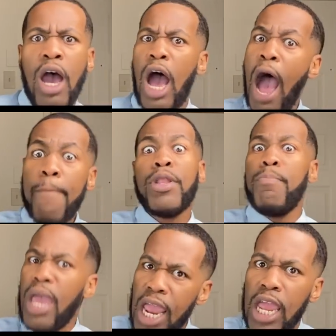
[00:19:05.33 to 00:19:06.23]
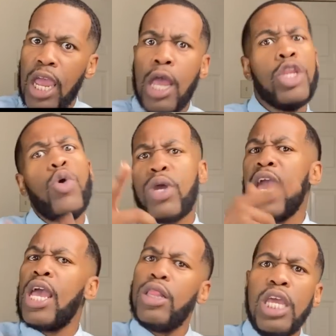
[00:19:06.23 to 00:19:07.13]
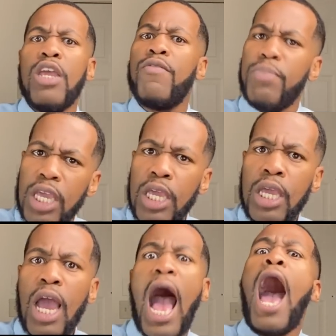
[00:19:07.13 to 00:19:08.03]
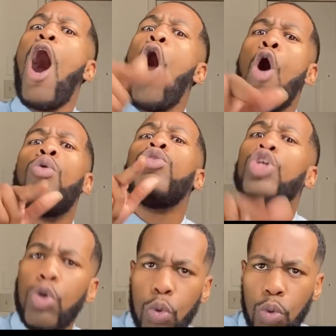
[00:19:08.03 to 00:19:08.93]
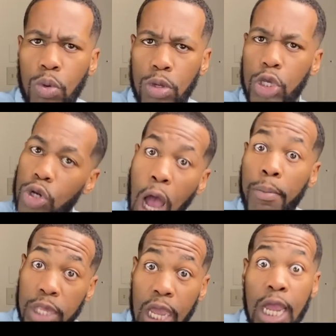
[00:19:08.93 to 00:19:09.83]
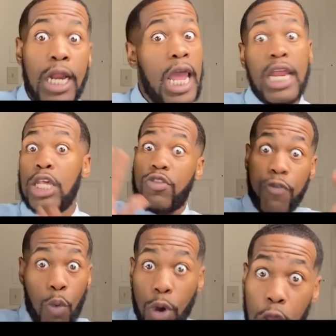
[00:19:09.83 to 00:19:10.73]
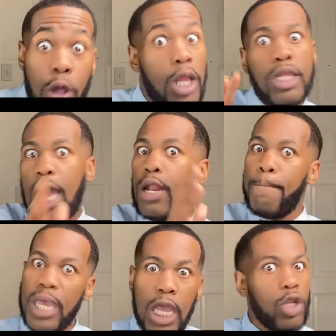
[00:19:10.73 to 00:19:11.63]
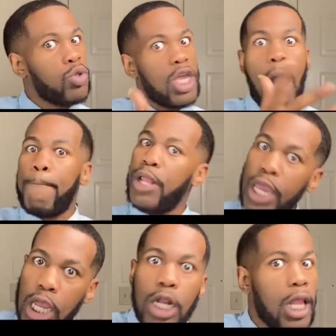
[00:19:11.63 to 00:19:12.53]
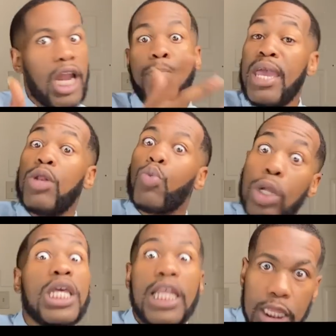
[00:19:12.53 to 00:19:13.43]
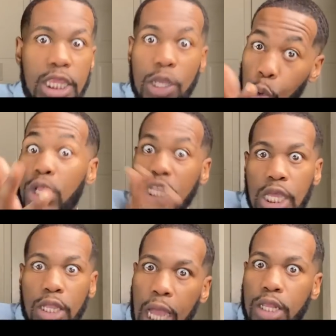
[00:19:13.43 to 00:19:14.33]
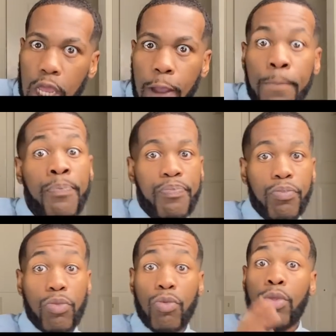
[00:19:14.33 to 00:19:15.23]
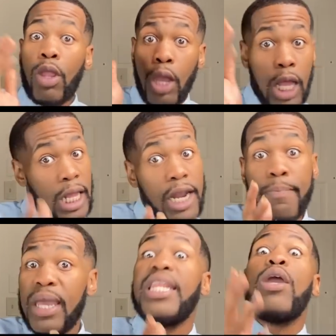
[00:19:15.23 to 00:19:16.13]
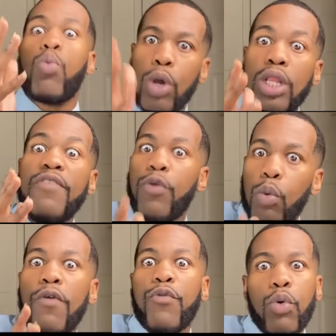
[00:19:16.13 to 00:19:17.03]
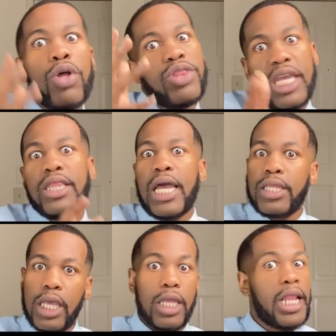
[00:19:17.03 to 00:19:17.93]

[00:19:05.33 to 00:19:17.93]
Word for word: I'm the man. You can't leave me. I own you. You know what I'm saying? And it's for real. A lot of men, you think I'm playing. A lot of men really, really think like that. A lot of men, they really, for real, for real, think like that.